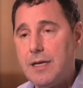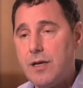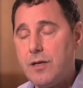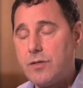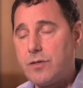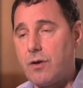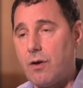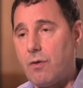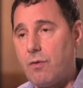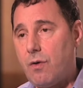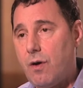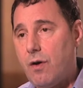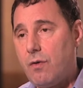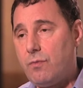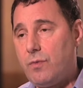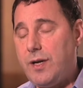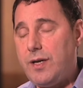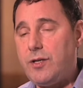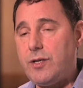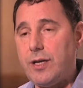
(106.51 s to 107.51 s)
So
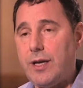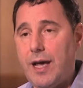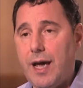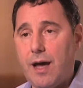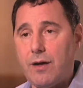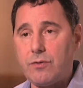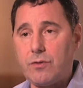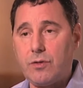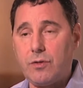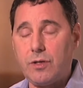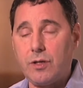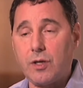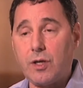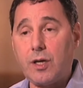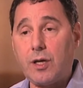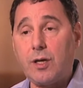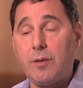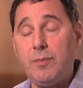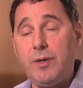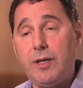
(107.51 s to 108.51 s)
reaching out to the
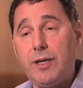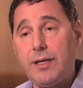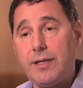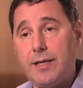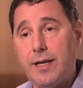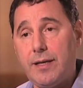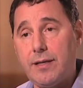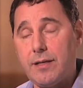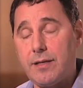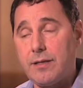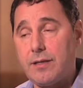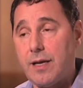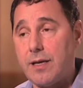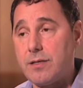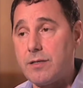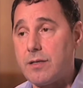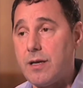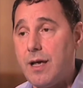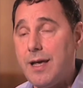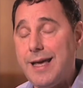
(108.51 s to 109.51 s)
community that
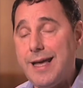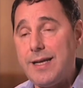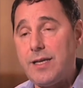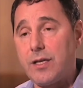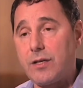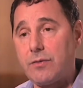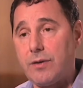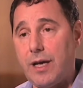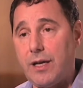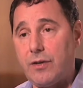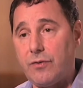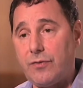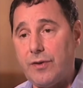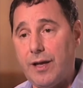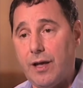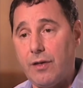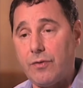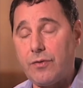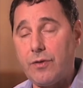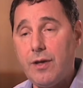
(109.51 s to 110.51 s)
does integrative
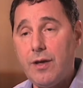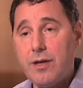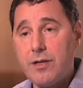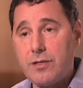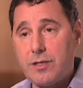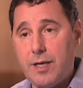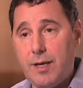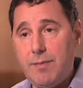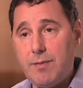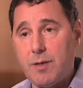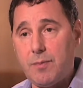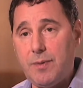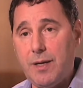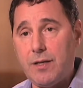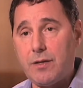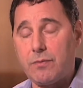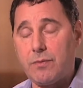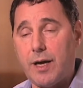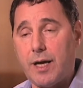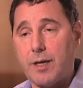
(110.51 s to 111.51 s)
health seemed to be
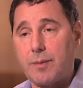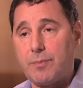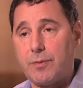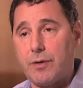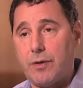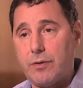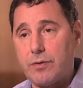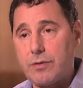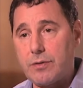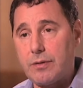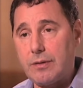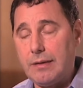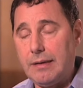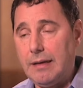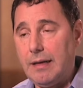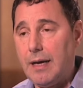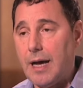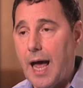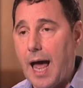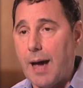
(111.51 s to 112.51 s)
the right approach.
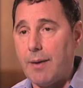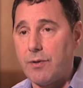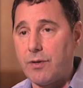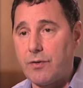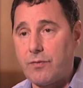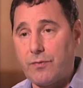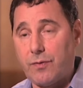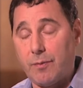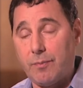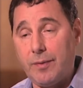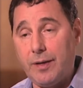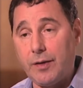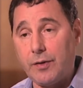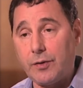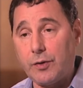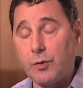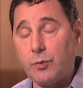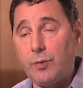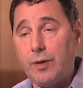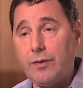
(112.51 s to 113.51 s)
I was
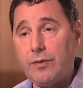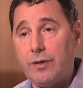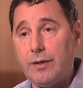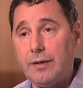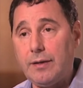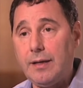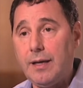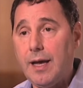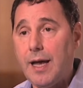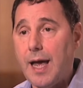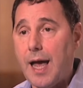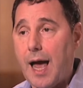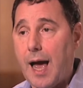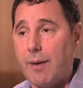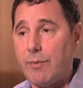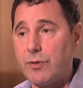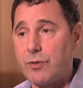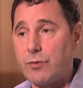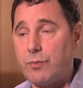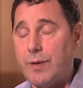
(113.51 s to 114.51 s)
familiar with it,
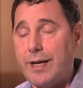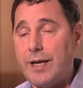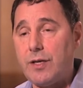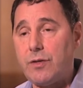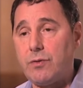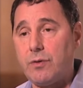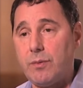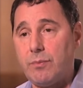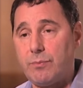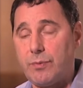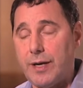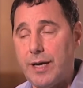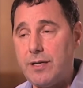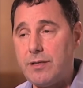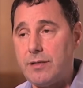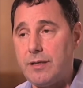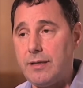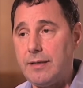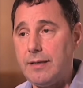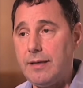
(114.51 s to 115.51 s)
I was ready to
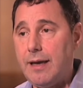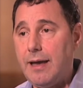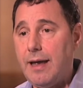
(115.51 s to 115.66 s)
embrace it,